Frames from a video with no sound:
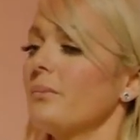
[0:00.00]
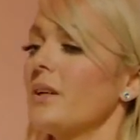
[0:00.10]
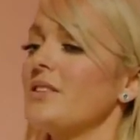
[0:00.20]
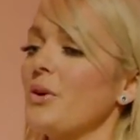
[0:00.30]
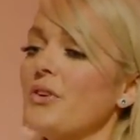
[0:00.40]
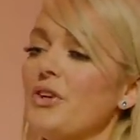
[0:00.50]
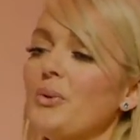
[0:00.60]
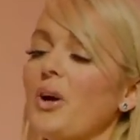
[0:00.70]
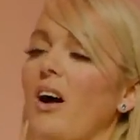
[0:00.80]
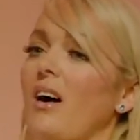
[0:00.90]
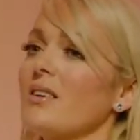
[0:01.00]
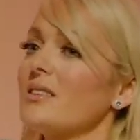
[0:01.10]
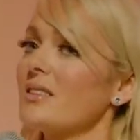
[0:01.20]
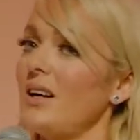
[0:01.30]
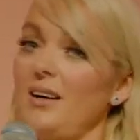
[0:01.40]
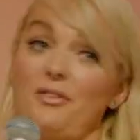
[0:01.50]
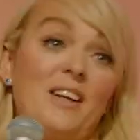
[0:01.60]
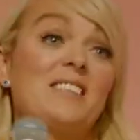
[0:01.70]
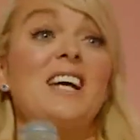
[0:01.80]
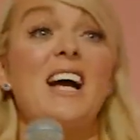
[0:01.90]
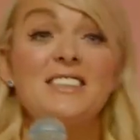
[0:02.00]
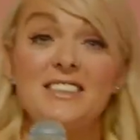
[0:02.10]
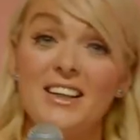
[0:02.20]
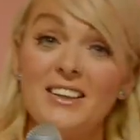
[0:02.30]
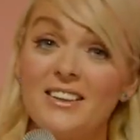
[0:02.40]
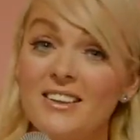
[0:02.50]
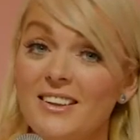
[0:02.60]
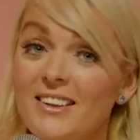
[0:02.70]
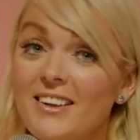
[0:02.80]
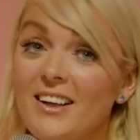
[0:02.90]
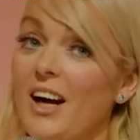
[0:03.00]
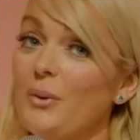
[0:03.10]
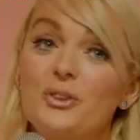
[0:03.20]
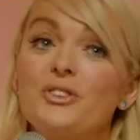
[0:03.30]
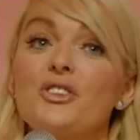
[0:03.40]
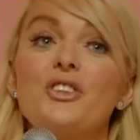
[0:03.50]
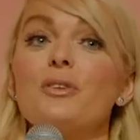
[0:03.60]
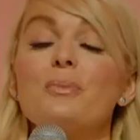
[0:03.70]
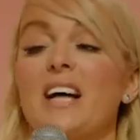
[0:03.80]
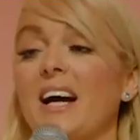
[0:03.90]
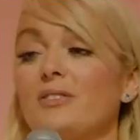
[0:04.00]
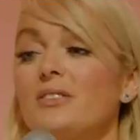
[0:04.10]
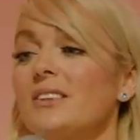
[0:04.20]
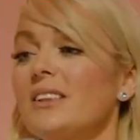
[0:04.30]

So the new cars are fantastic. I wouldn't turn them down.